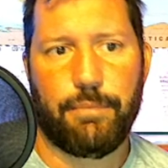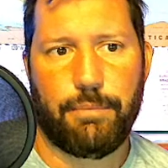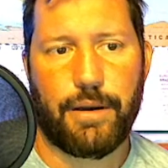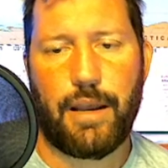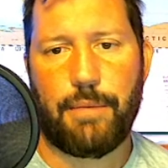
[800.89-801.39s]

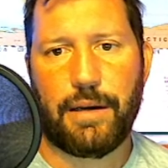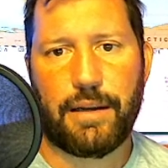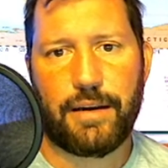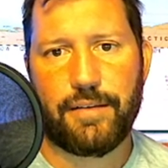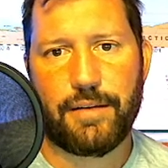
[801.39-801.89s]
But I
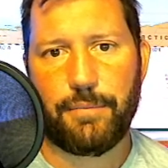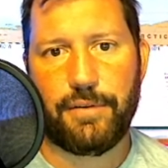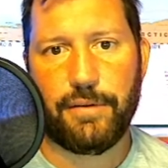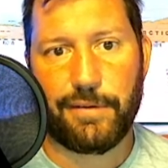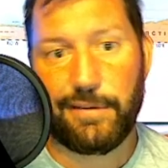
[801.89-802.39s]
guess I'm
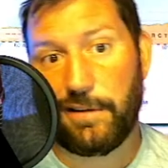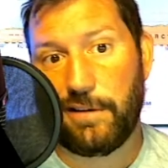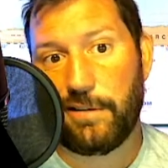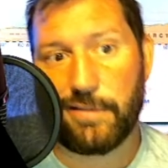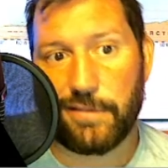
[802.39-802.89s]
still earning
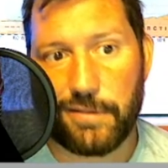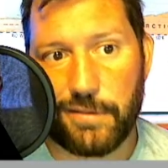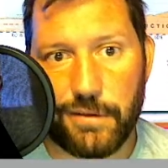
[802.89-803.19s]
interest.